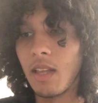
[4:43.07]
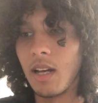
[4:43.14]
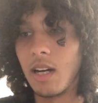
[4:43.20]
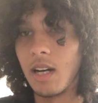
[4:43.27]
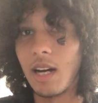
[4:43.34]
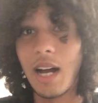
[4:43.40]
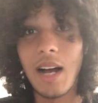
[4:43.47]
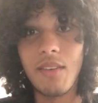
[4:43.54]

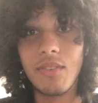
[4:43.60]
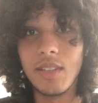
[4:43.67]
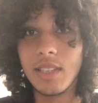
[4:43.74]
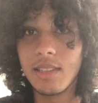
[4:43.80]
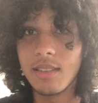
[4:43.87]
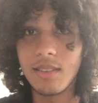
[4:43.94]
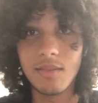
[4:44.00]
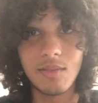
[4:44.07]

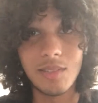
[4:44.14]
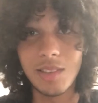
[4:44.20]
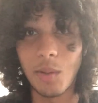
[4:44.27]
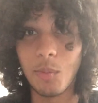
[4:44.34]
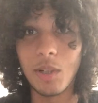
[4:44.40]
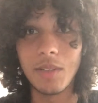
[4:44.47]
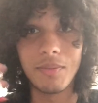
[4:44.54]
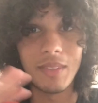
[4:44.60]
Havertz,
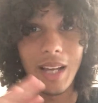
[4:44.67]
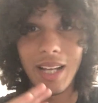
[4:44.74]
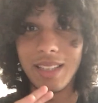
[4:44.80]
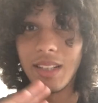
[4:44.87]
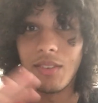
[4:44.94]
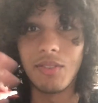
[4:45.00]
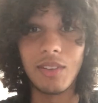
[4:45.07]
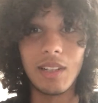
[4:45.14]
someone that I
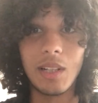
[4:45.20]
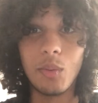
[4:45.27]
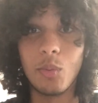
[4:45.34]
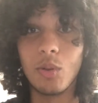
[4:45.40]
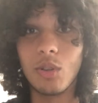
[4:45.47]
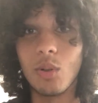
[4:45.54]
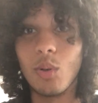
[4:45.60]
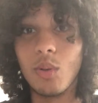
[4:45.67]
definitely
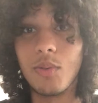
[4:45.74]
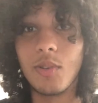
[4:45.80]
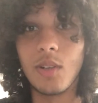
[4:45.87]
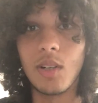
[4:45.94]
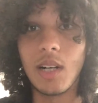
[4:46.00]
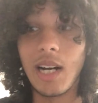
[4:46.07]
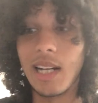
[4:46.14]
won't go for